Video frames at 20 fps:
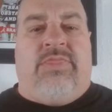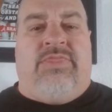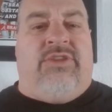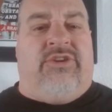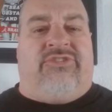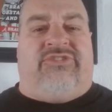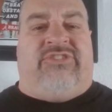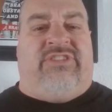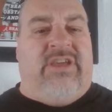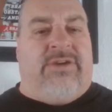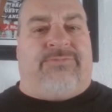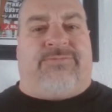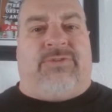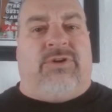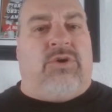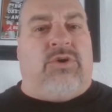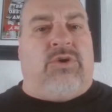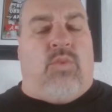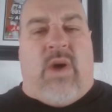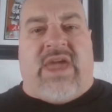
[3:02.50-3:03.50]
there's
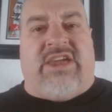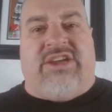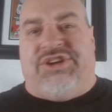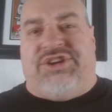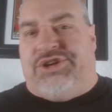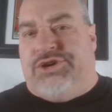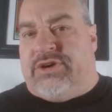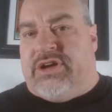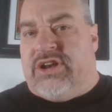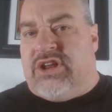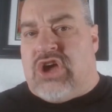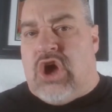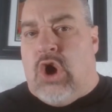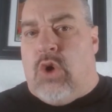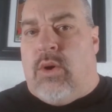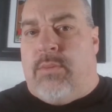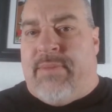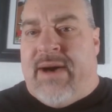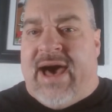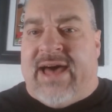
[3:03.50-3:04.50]
different ways you can
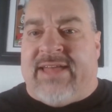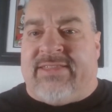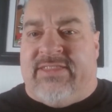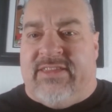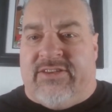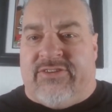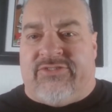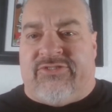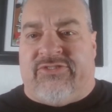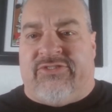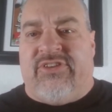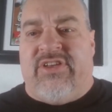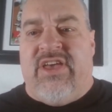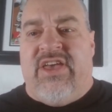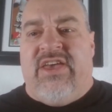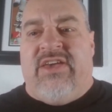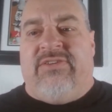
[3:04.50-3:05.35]
go about this